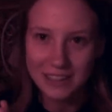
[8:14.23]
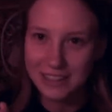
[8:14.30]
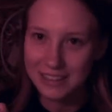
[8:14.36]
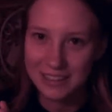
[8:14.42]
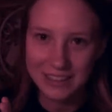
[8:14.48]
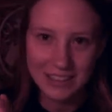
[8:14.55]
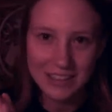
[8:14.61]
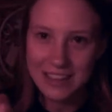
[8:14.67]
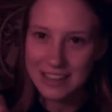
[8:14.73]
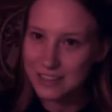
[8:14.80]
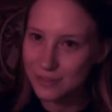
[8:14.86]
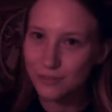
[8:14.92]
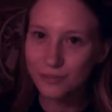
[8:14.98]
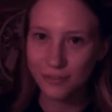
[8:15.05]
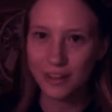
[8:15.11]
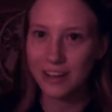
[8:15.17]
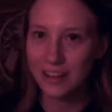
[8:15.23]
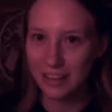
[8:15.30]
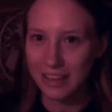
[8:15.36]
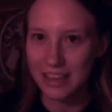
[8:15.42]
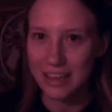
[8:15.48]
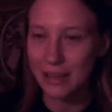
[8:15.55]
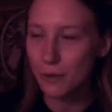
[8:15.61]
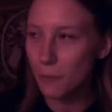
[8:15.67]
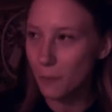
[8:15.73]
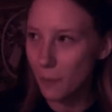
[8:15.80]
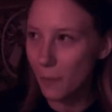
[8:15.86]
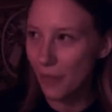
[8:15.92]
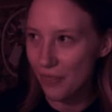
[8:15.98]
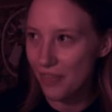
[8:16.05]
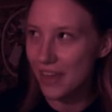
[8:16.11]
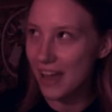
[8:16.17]
that's really
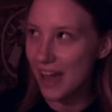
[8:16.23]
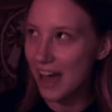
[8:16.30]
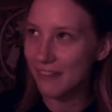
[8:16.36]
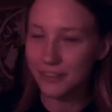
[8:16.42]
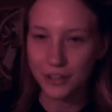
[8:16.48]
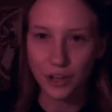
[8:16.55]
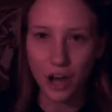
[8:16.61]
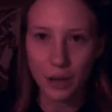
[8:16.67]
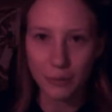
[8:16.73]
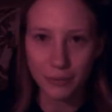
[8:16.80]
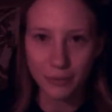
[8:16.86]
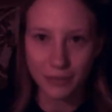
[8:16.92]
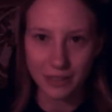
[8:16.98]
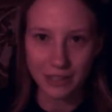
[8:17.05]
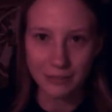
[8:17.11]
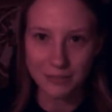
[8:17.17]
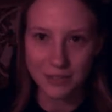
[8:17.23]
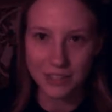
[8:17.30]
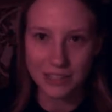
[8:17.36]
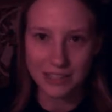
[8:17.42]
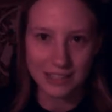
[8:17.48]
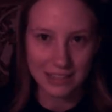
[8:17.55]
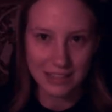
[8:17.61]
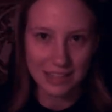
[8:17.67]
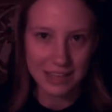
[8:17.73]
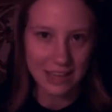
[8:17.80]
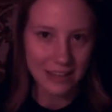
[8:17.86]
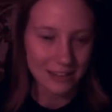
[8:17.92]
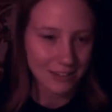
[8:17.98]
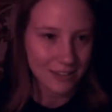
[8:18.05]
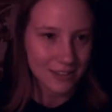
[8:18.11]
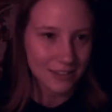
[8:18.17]
what they have in common when it comes to, in the
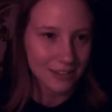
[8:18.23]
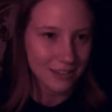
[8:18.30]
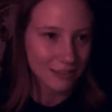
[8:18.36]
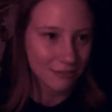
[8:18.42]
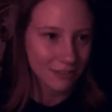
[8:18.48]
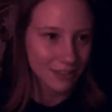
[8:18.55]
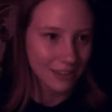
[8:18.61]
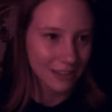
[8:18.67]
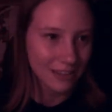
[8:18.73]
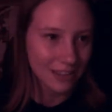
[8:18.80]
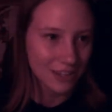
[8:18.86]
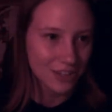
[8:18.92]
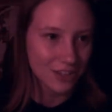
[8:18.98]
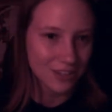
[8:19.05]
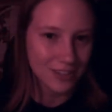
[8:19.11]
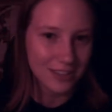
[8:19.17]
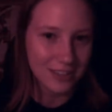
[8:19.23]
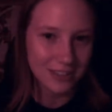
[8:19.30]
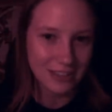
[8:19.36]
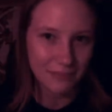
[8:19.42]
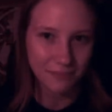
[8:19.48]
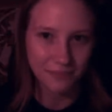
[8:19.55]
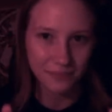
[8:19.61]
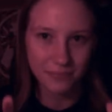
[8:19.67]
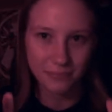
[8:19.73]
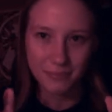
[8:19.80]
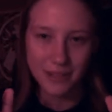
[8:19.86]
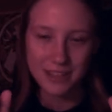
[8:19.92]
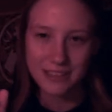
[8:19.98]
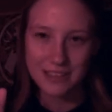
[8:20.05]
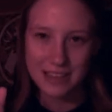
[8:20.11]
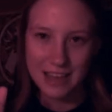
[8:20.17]
end. Really, they just, but
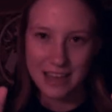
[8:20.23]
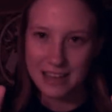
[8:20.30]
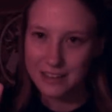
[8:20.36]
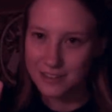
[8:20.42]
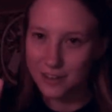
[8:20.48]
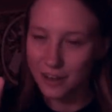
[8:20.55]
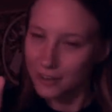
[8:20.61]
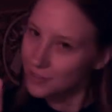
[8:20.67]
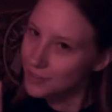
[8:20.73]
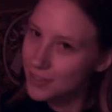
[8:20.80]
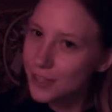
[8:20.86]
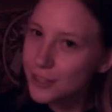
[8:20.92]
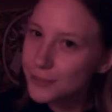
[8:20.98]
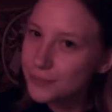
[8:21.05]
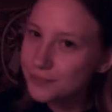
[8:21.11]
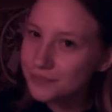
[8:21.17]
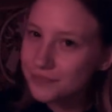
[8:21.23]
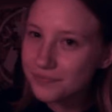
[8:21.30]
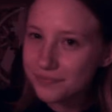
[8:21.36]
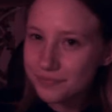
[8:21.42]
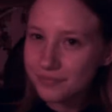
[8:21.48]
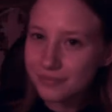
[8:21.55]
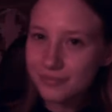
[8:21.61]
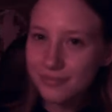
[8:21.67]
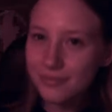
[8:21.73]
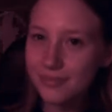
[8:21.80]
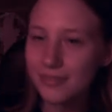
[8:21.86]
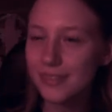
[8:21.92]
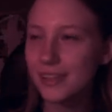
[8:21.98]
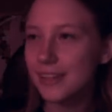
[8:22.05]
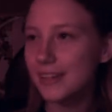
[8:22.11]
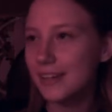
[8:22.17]
in the end, also,
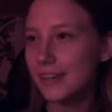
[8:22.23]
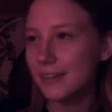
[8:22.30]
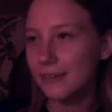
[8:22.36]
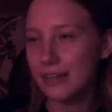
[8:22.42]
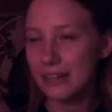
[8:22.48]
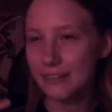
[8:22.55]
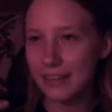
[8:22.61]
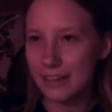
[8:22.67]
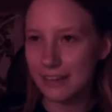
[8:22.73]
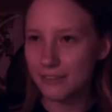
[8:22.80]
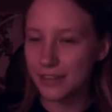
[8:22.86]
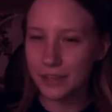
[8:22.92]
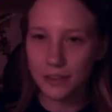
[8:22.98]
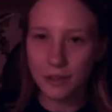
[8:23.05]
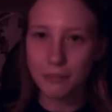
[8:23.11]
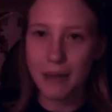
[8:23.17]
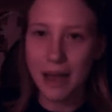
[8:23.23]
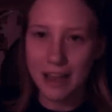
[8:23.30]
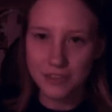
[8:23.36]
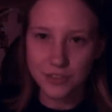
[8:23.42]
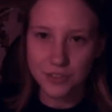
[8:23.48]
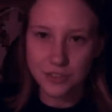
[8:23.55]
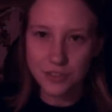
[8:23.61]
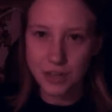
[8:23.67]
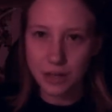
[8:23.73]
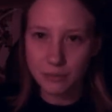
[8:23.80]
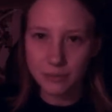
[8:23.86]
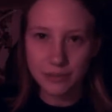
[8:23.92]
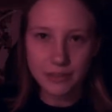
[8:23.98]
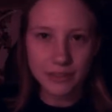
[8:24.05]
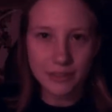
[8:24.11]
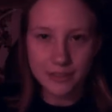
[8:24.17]
it, like, they look past their
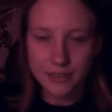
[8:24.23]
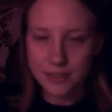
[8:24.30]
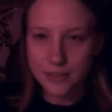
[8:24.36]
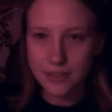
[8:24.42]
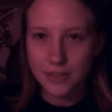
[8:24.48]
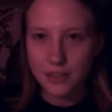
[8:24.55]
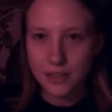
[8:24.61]
stubbornness.